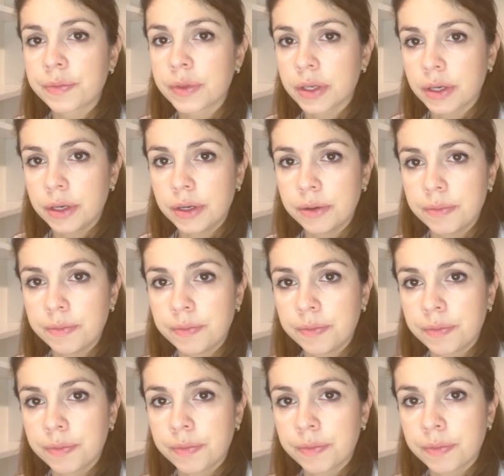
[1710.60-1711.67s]
Good.
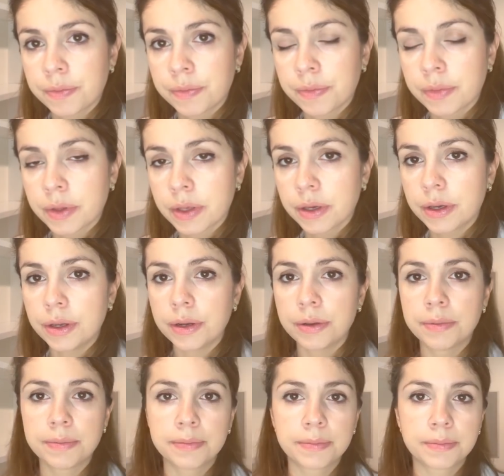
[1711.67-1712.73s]
Good.
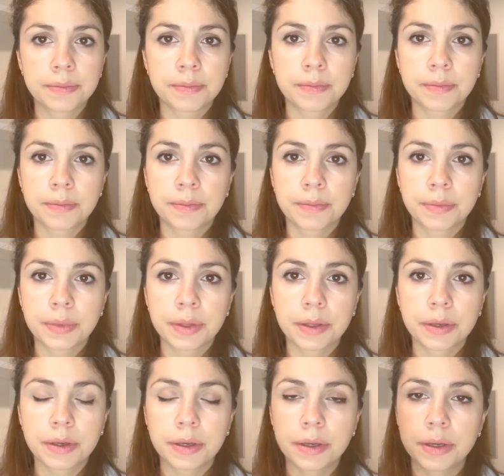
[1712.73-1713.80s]

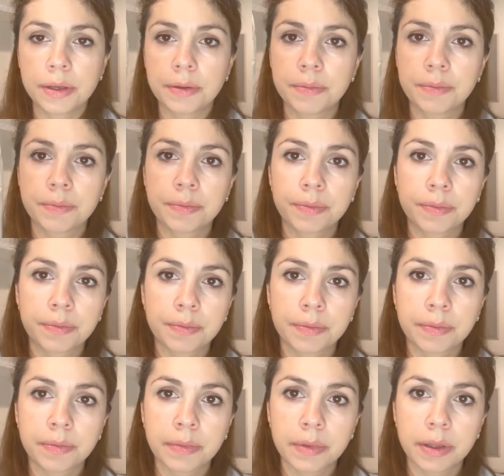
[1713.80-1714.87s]
Good.
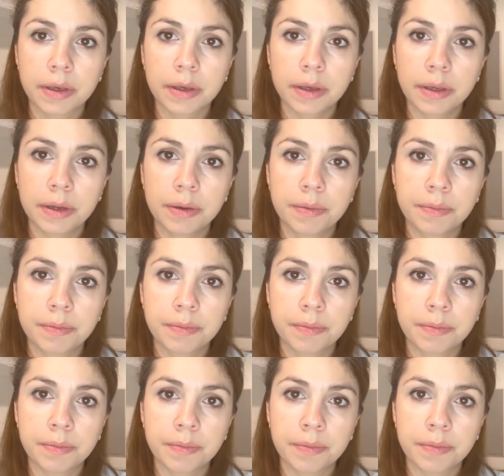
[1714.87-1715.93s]
Good.
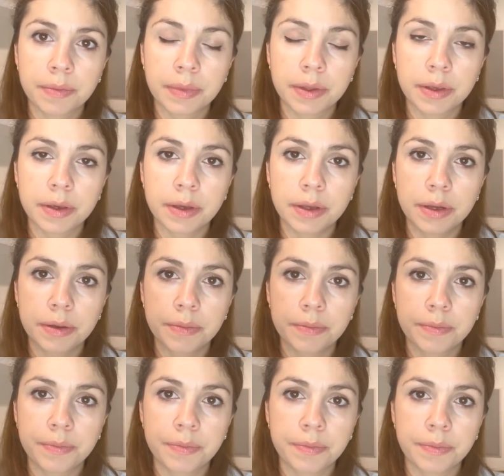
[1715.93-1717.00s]
Good.
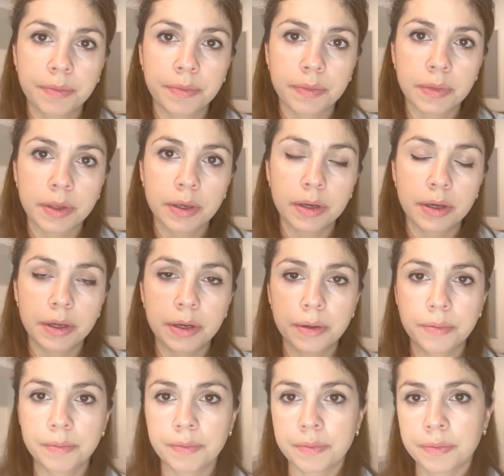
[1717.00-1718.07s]
Good.
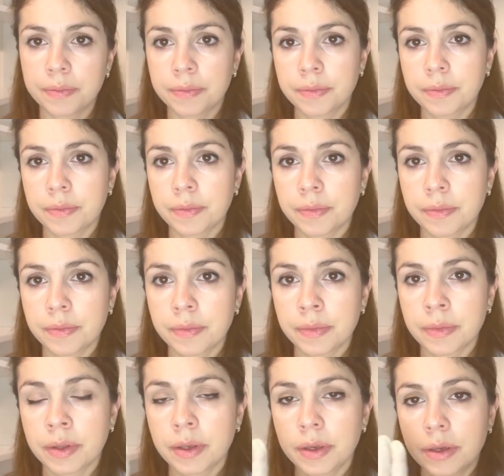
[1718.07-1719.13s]

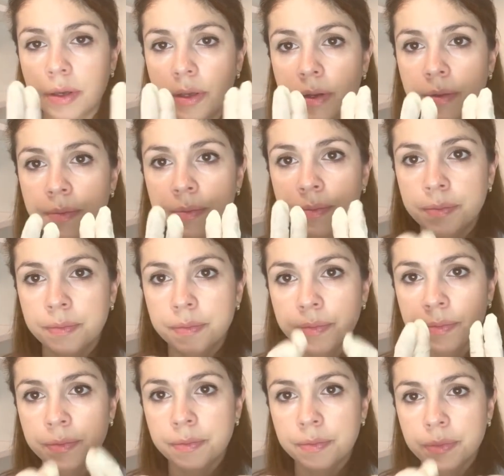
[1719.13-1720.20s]
Good.
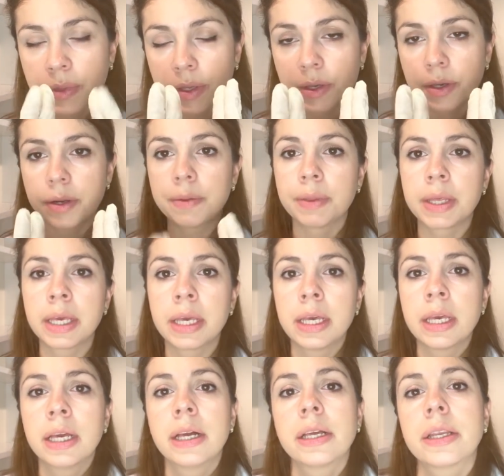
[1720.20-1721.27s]
Good.
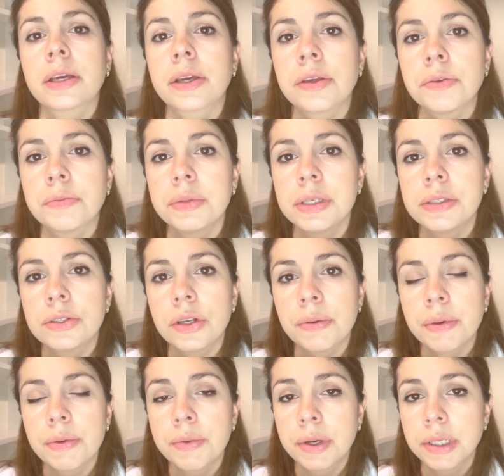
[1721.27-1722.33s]
Now can you please tell
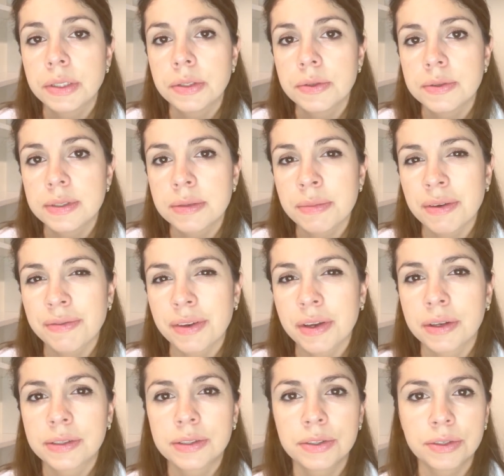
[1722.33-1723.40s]
me when you don't see my
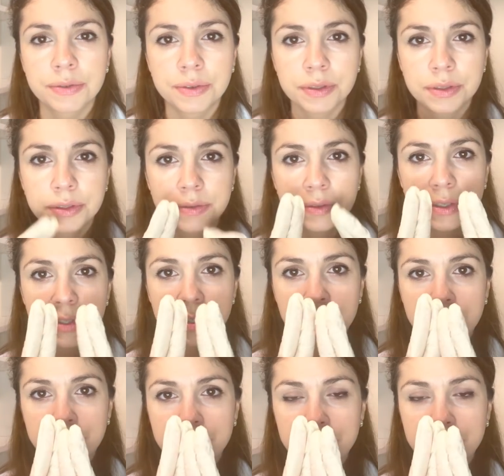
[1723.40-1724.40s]
fingers in your field of vision?